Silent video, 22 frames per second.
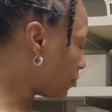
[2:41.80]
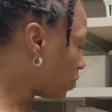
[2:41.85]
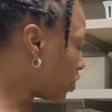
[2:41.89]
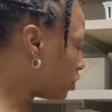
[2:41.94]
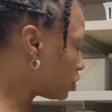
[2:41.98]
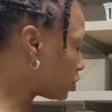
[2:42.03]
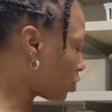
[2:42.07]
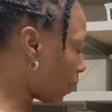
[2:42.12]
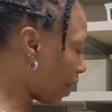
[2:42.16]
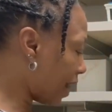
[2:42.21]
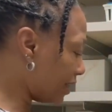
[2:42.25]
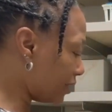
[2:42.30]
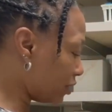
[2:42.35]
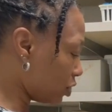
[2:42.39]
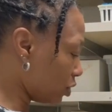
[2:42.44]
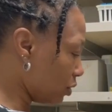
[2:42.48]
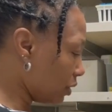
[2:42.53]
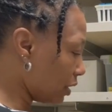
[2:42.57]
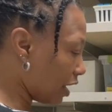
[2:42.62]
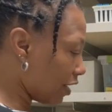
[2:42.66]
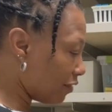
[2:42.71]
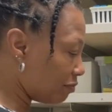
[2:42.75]
So I do
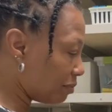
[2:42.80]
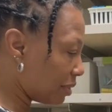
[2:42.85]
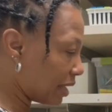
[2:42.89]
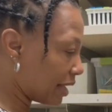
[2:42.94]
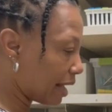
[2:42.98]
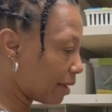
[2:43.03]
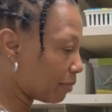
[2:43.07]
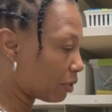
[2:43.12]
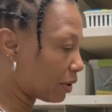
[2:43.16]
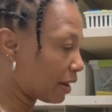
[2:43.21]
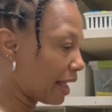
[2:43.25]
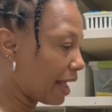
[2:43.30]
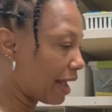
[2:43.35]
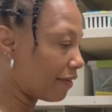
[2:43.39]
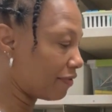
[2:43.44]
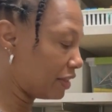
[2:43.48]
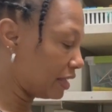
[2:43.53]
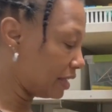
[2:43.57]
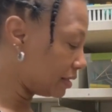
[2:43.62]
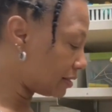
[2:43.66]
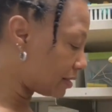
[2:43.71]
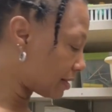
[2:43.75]
love being able to have
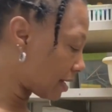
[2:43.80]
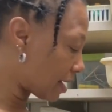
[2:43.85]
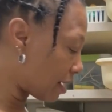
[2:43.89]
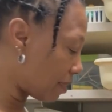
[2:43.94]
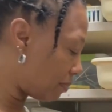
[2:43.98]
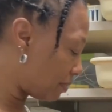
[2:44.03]
these set up